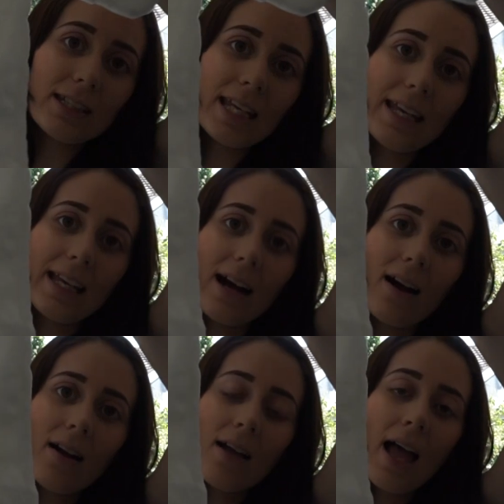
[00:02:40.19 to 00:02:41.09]

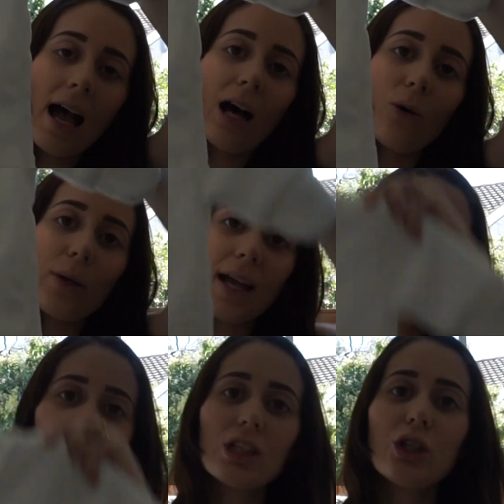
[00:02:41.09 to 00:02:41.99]
here. We
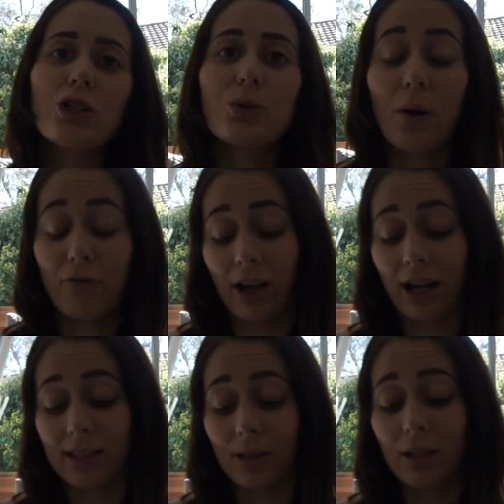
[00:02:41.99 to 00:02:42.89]
actually use one for
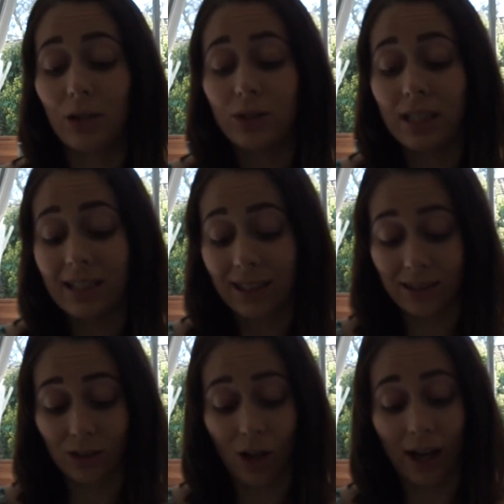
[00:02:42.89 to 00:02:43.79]
Hunter because he
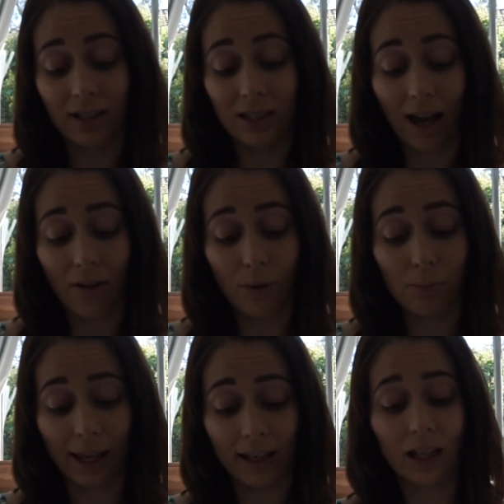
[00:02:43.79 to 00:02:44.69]
doesn't like to have a
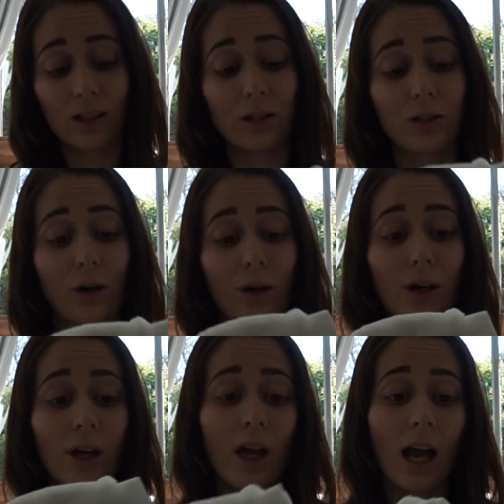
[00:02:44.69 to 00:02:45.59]
blanket, so
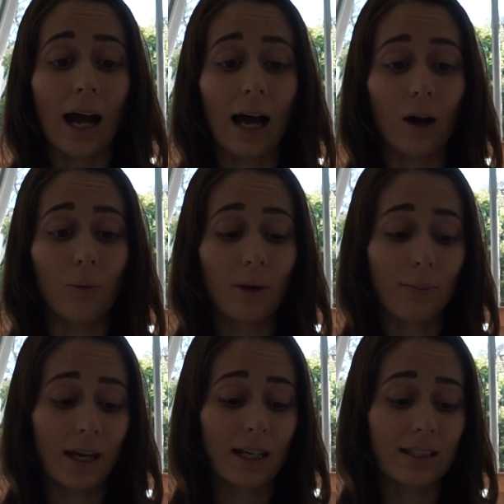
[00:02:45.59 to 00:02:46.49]
we
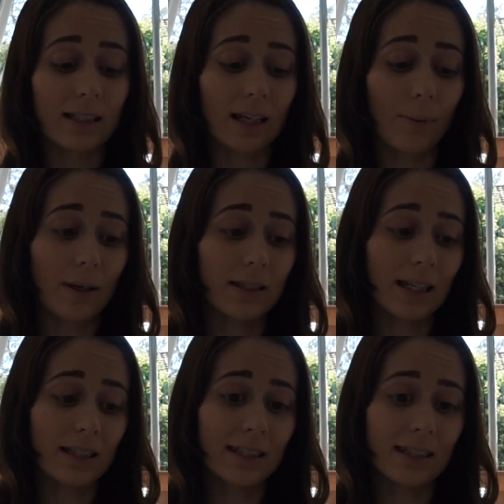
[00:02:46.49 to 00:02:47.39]
picked this up. It
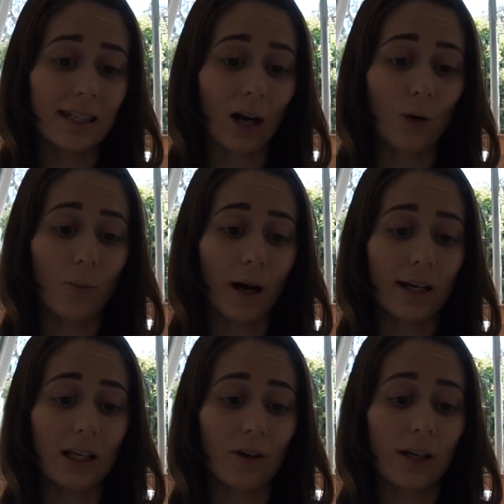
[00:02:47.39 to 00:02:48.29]
says Snuggle
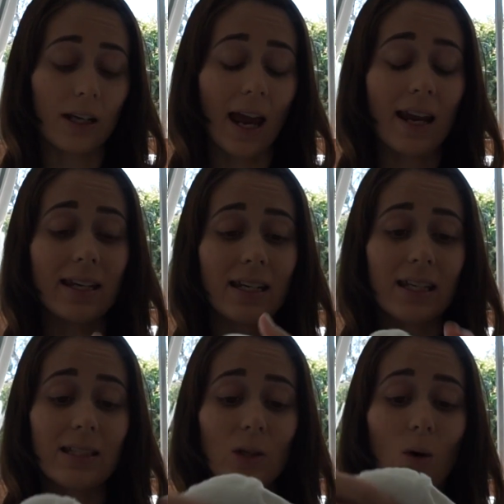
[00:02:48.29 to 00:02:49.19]
Bunny on it and it is